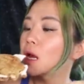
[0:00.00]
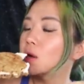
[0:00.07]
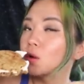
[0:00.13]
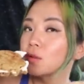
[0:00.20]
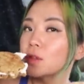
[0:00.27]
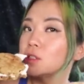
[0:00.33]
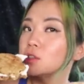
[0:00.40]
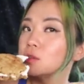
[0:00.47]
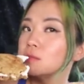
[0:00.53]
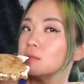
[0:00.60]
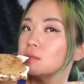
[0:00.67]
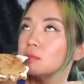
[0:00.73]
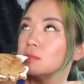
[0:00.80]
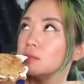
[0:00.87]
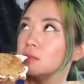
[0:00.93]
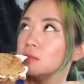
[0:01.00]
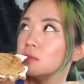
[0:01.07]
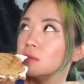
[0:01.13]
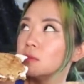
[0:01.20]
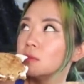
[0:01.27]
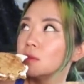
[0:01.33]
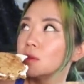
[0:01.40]
I don't know if that's
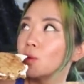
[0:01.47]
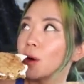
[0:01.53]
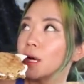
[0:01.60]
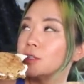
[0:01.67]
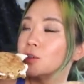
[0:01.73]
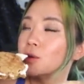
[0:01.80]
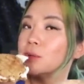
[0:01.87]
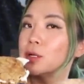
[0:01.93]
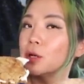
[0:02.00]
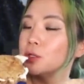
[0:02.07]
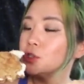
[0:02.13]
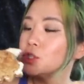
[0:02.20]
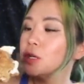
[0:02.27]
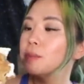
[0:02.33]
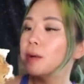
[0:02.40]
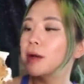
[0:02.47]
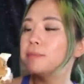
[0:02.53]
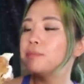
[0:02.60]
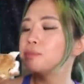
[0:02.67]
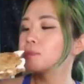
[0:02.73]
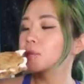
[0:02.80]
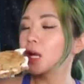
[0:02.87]
the right terminology,
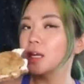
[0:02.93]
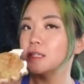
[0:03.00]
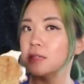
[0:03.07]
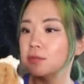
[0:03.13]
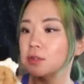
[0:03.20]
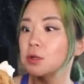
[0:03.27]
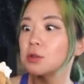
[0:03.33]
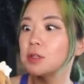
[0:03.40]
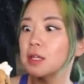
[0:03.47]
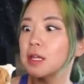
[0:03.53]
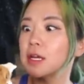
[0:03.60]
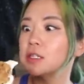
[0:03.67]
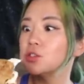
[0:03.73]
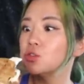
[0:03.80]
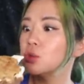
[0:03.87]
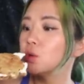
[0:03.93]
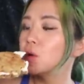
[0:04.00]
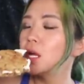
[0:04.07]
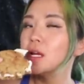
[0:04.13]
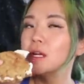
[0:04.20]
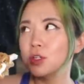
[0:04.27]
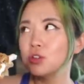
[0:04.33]
but I definitely heard that that is true.
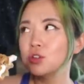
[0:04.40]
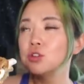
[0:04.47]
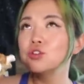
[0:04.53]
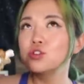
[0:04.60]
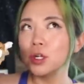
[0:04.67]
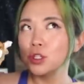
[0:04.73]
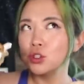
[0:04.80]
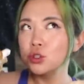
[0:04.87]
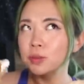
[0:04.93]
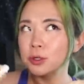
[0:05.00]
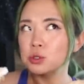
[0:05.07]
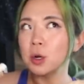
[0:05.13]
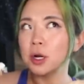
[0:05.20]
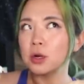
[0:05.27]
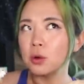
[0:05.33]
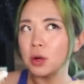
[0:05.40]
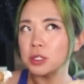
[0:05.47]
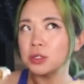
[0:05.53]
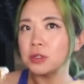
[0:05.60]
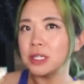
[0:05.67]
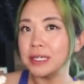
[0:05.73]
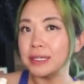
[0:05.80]
You shouldn't drink too much water while
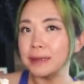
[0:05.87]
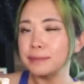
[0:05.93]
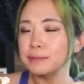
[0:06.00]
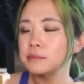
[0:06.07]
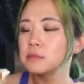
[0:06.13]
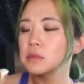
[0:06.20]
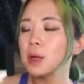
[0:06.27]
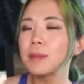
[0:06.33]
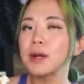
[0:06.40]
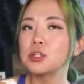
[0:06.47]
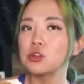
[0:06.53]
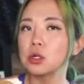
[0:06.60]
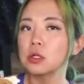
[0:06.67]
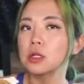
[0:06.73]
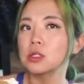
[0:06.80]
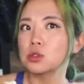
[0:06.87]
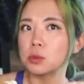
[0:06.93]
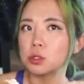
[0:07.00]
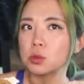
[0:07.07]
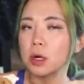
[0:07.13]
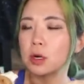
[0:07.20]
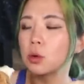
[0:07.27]
you're eating, but I drink like so
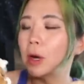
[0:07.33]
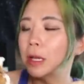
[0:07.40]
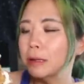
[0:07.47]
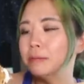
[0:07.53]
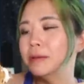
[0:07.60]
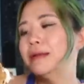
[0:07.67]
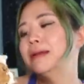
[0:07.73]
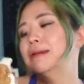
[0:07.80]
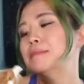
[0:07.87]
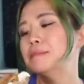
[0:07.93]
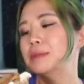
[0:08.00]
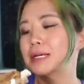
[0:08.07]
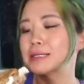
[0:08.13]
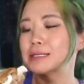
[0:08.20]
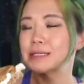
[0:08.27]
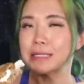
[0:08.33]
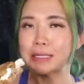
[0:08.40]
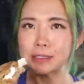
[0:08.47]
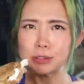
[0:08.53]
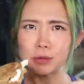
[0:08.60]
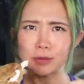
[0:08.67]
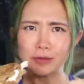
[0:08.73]
much water while I'm eating because it's
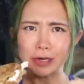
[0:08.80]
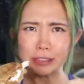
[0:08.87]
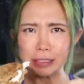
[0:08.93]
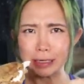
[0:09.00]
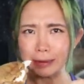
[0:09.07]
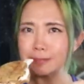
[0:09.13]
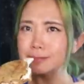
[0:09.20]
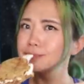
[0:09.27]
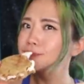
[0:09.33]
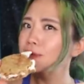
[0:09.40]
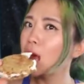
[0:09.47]
like so refreshing.